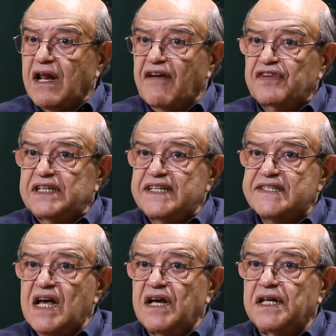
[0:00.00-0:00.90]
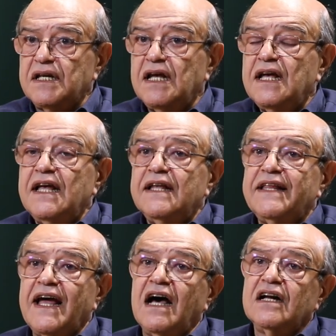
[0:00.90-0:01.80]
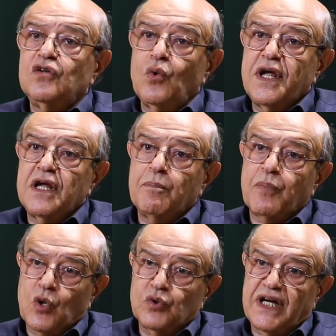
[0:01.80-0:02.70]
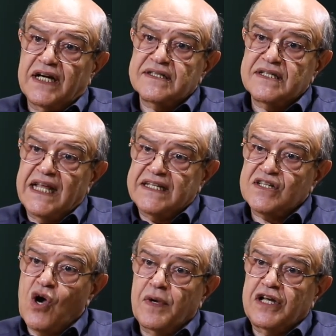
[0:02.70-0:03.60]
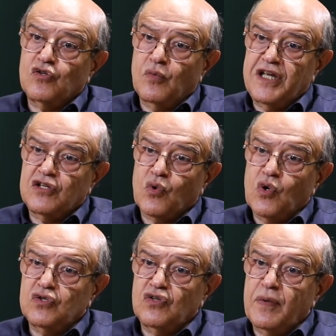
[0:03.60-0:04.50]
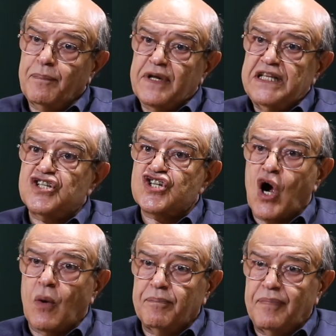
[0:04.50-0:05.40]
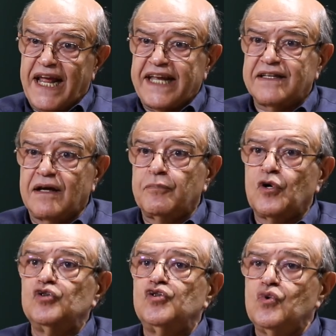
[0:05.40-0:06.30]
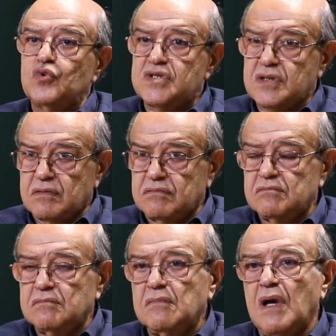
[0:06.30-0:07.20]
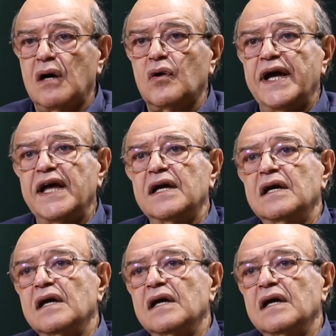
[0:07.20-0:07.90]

graphic design. They are doing products that's going to be to go to the print shop later, produced, okay?